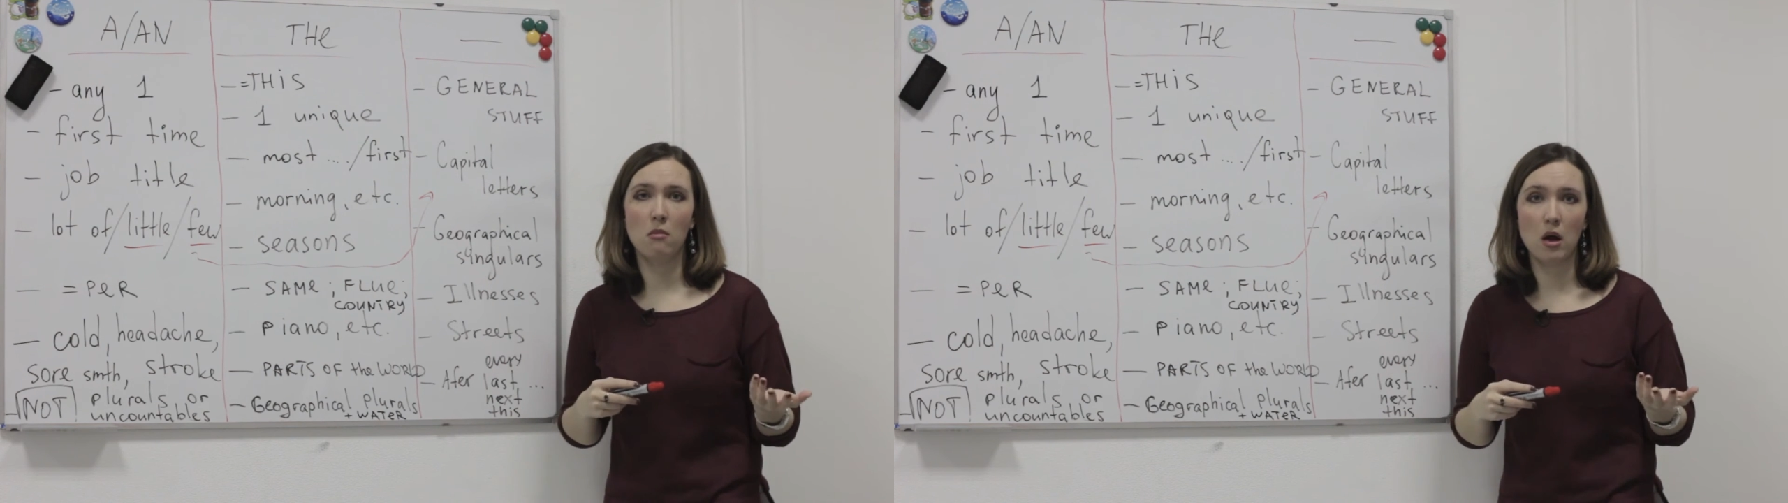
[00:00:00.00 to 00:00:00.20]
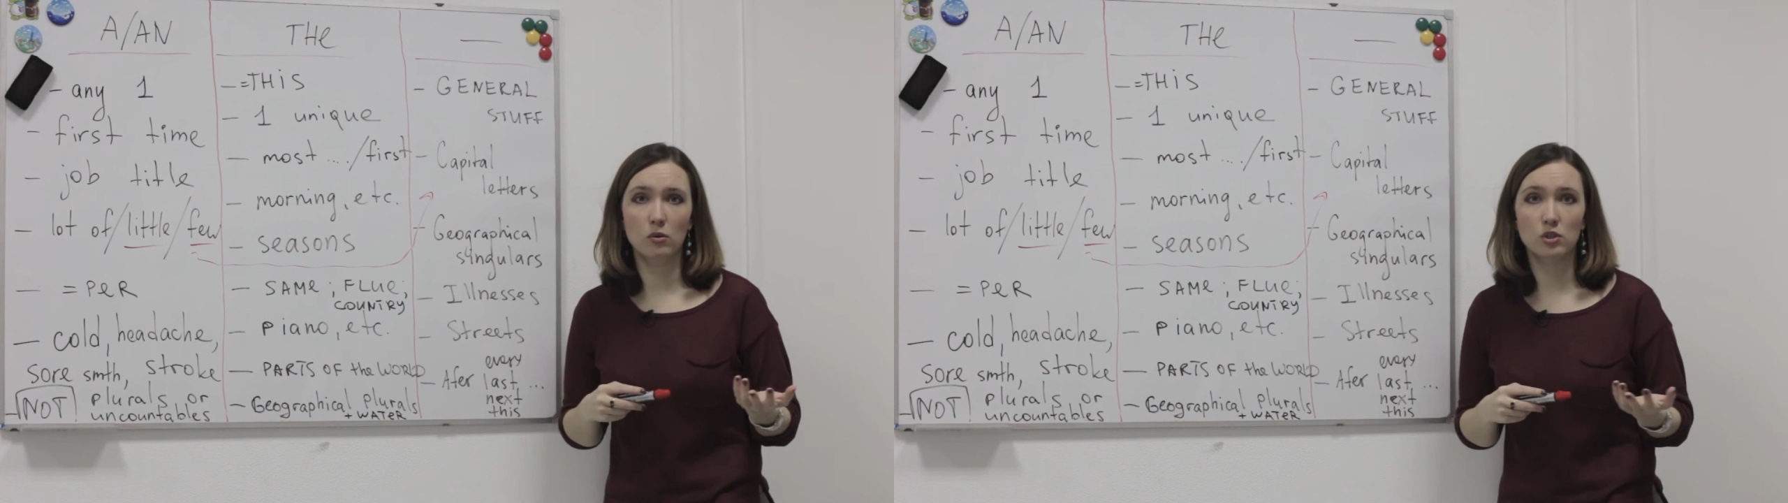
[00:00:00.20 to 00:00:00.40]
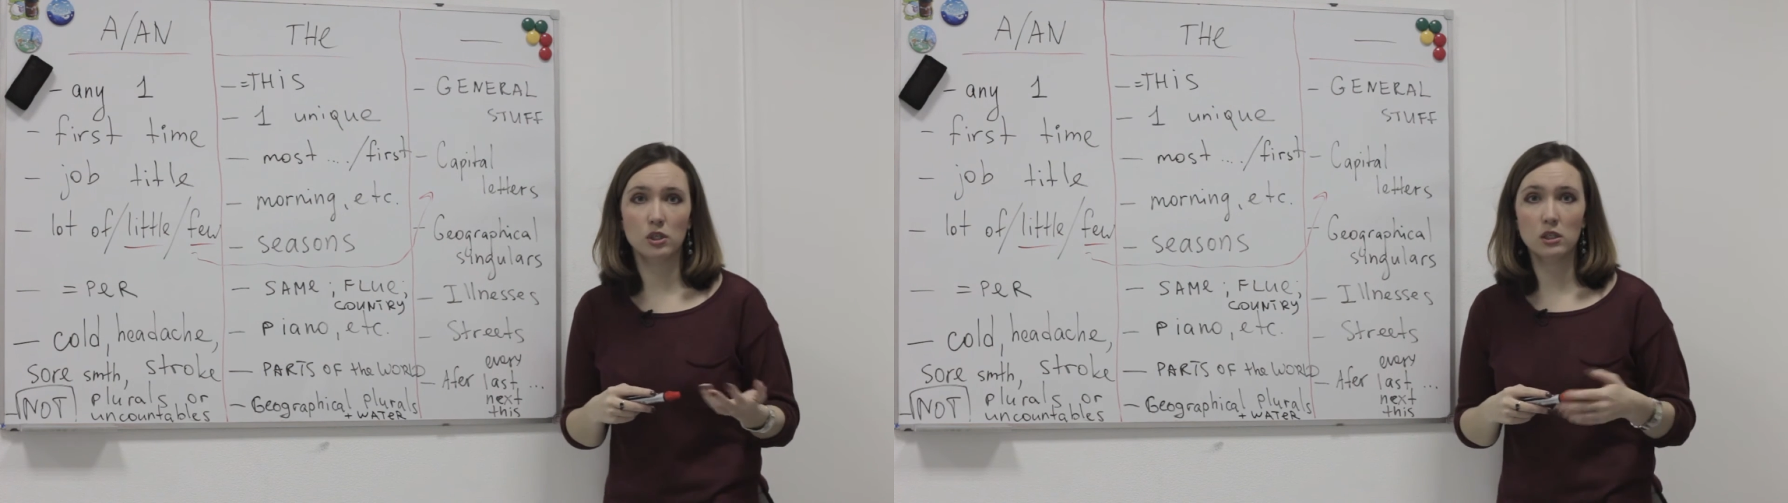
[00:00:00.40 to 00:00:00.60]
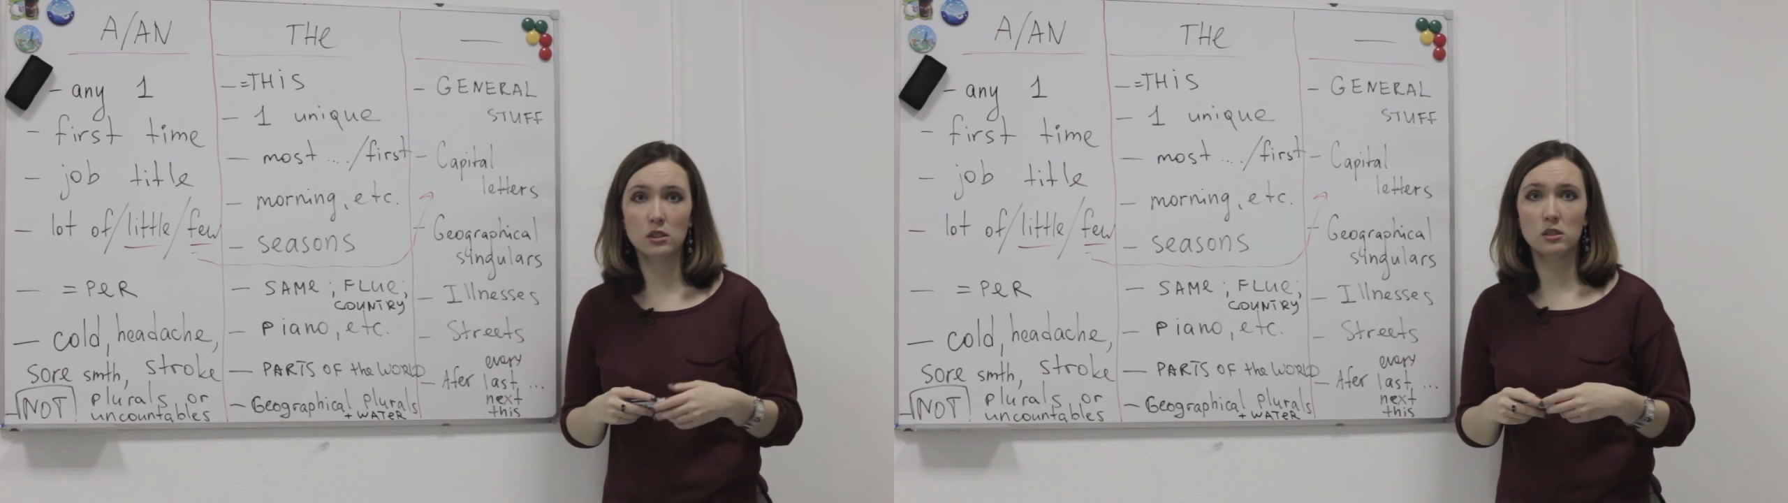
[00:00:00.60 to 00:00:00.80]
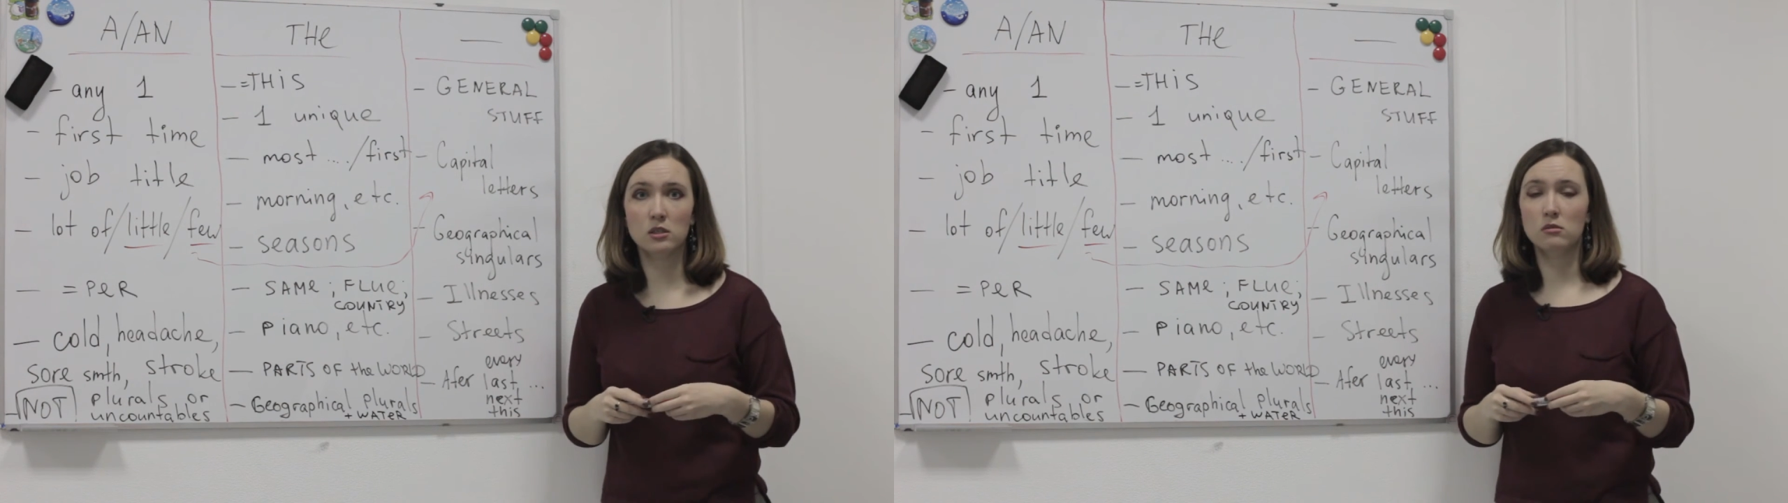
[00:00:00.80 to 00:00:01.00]

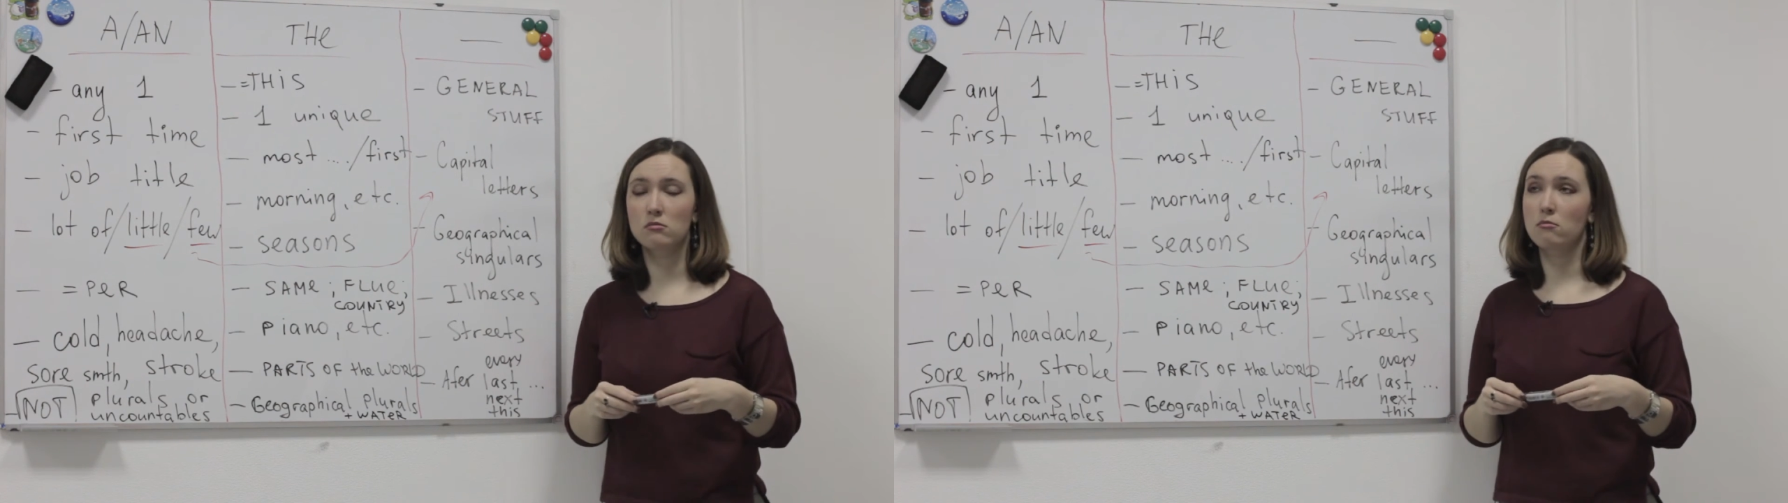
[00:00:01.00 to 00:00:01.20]
Mountains,